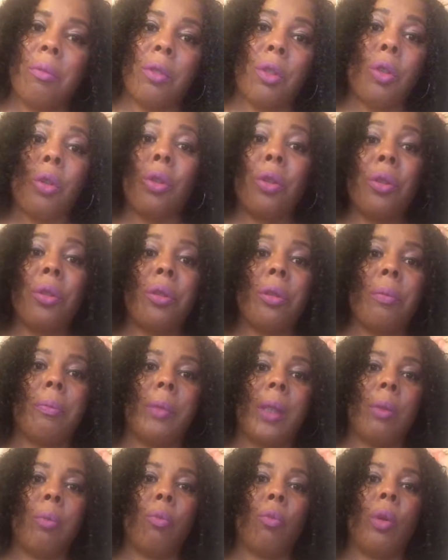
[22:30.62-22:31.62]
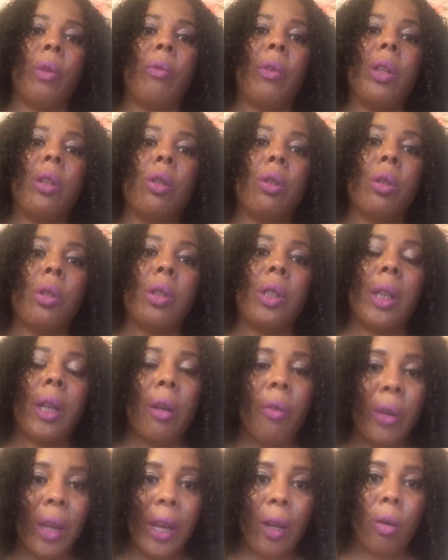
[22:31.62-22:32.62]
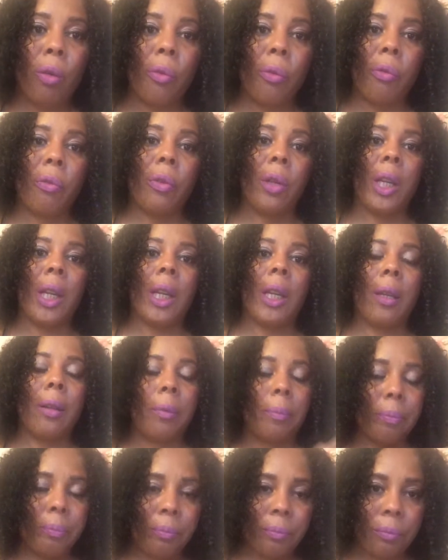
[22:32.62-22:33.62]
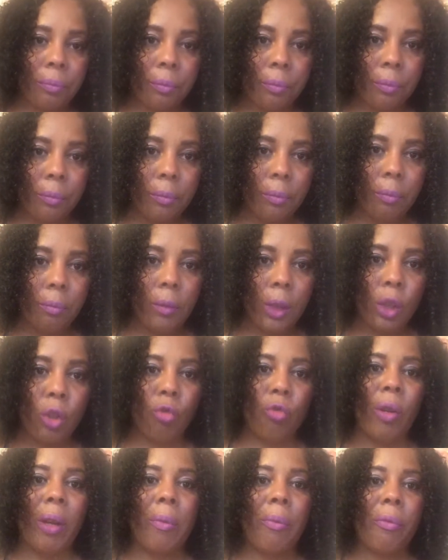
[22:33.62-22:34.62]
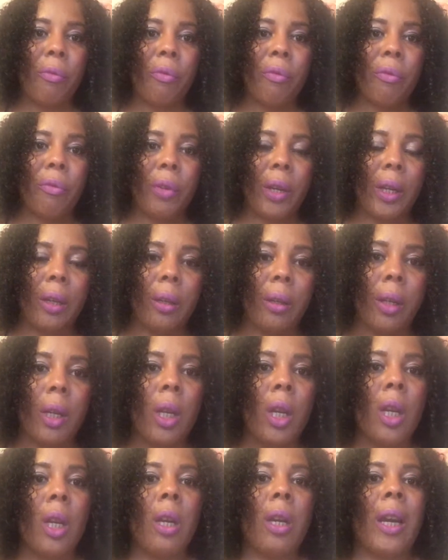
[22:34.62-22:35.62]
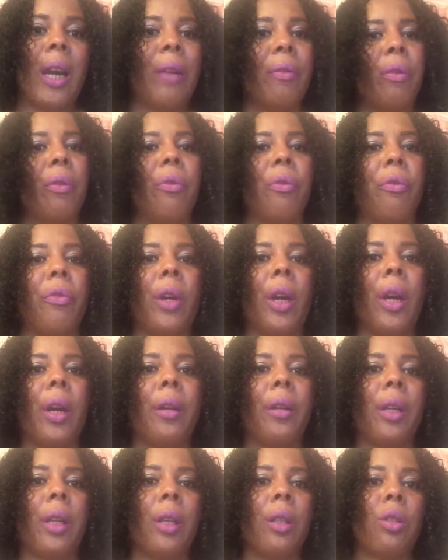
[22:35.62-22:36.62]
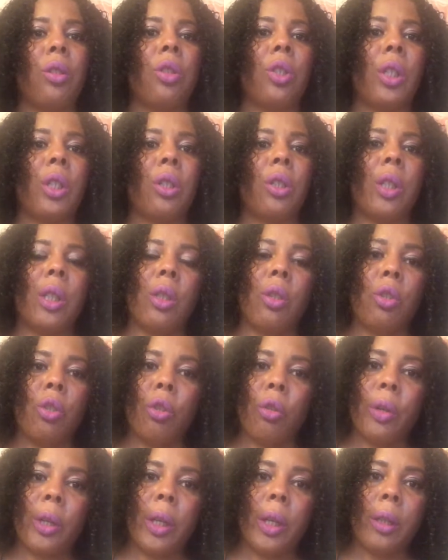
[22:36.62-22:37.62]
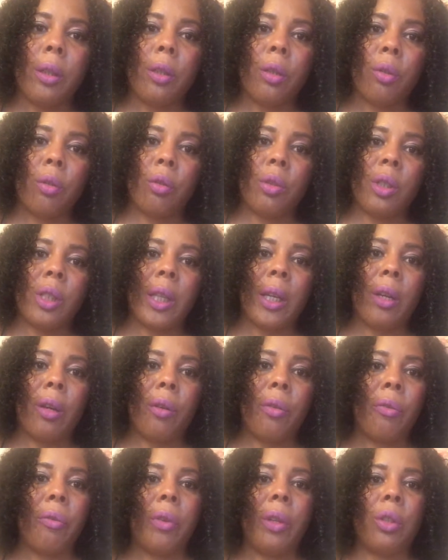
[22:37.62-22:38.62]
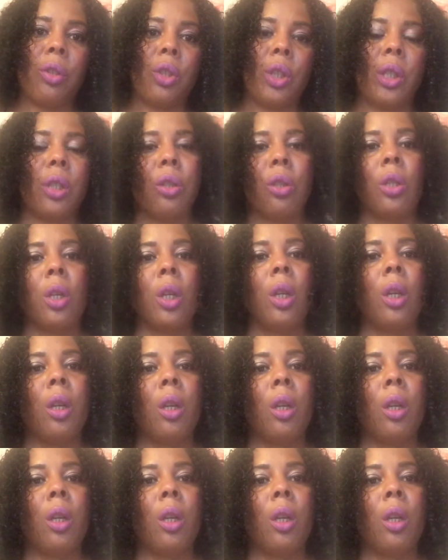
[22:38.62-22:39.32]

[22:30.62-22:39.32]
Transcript: good and within yourself, healthy and strength and having fun and just enjoying yourself and just